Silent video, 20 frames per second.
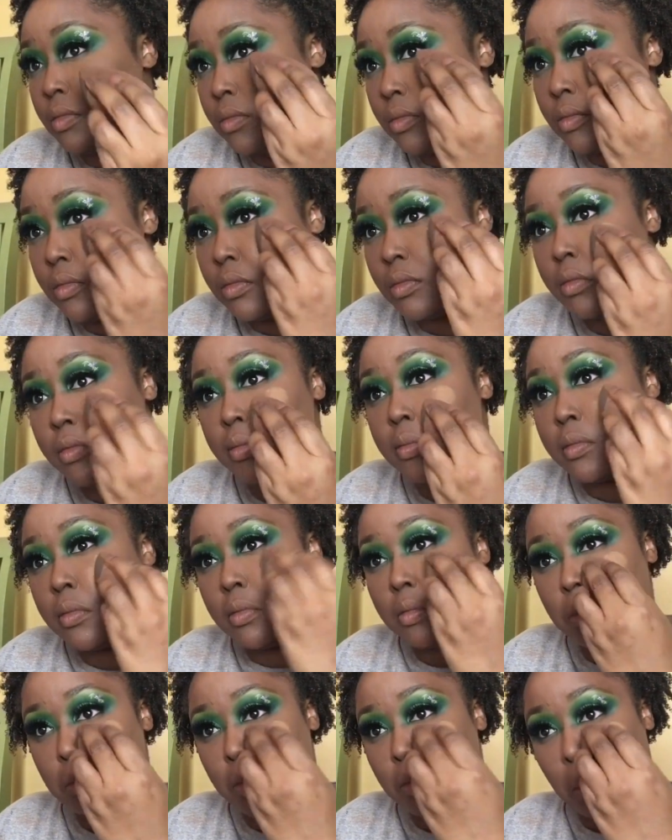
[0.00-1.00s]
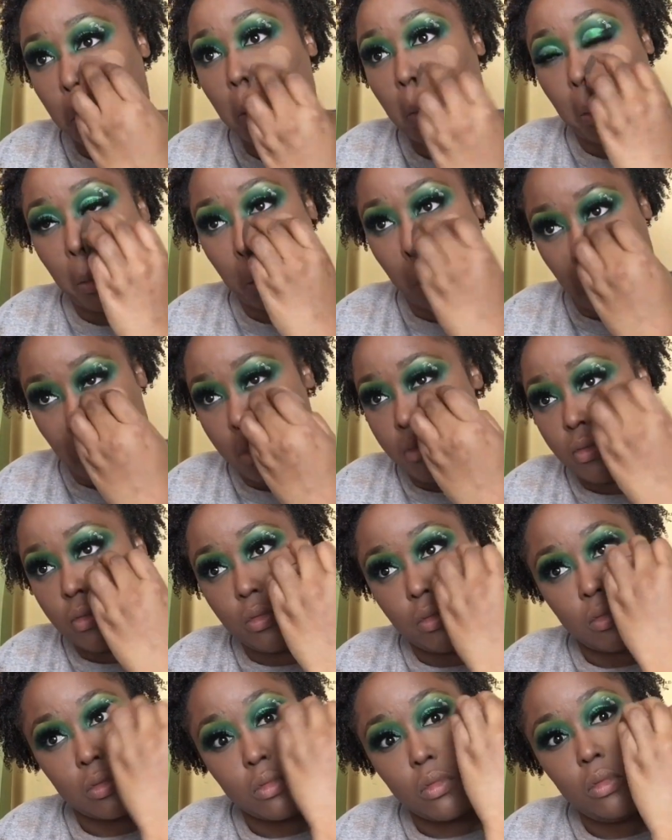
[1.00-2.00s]
the concealer, and also just
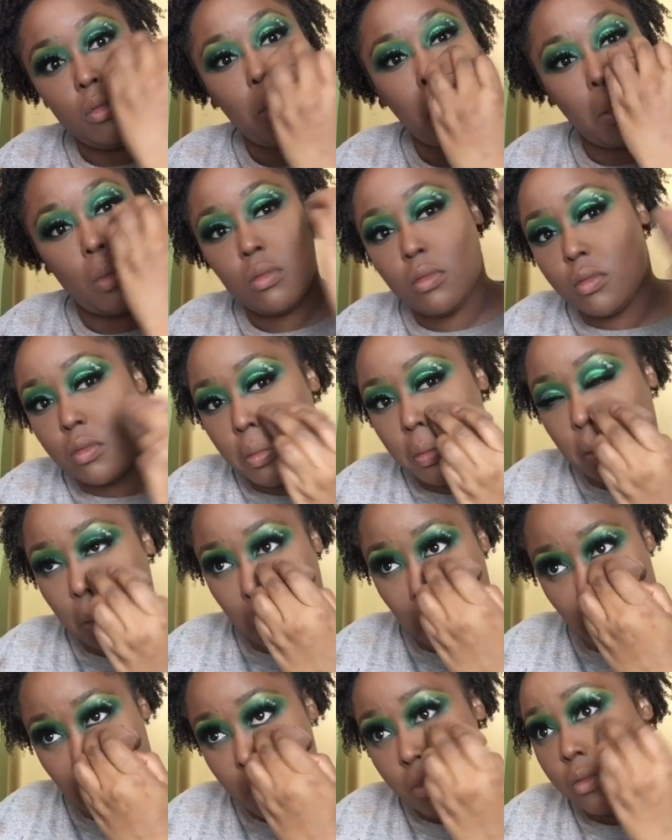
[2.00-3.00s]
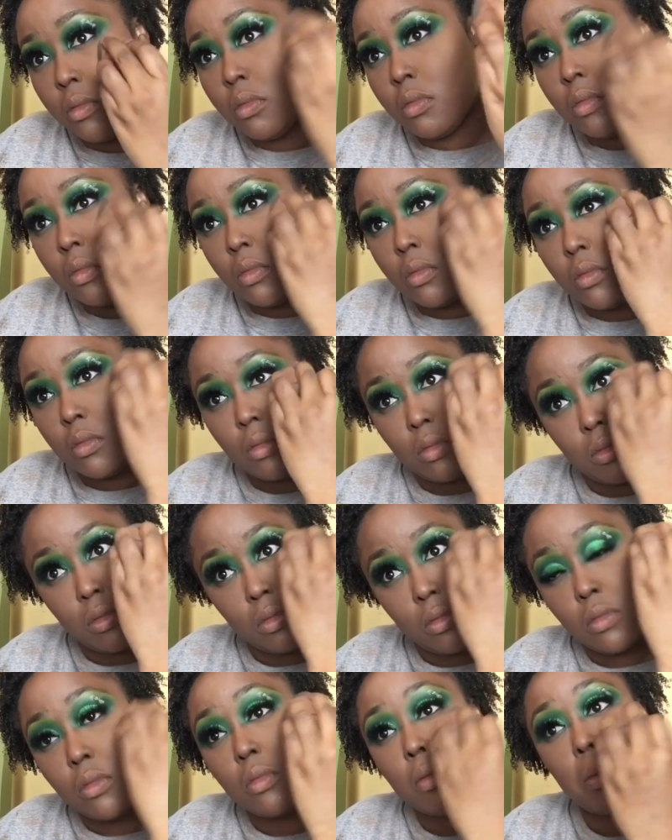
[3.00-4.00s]
to darken it up a bit because that
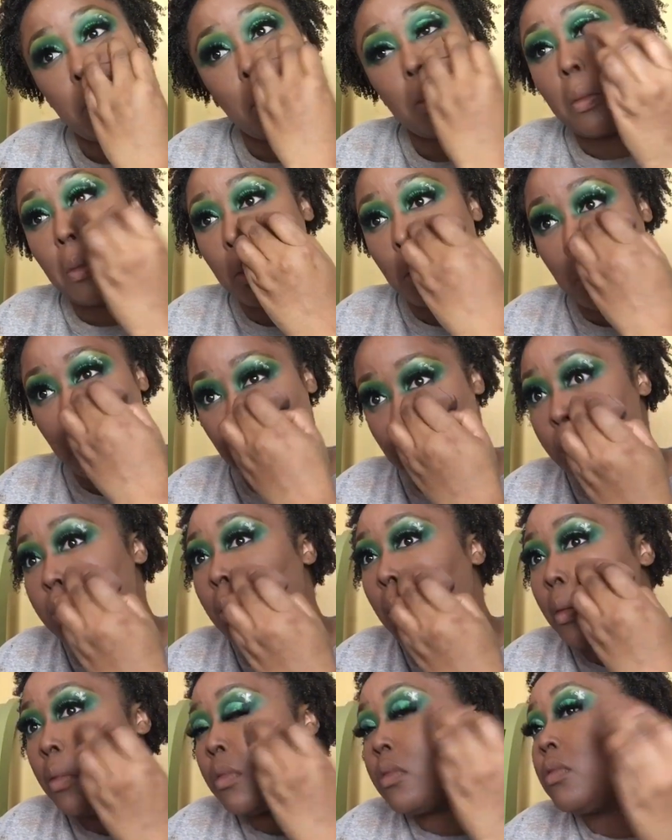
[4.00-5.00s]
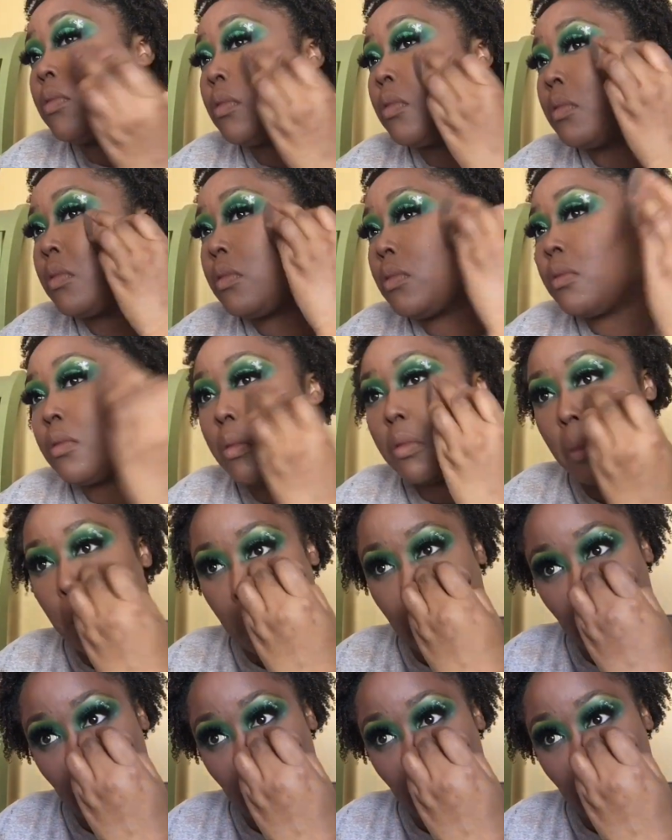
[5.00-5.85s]
concealer is pretty light for my skin.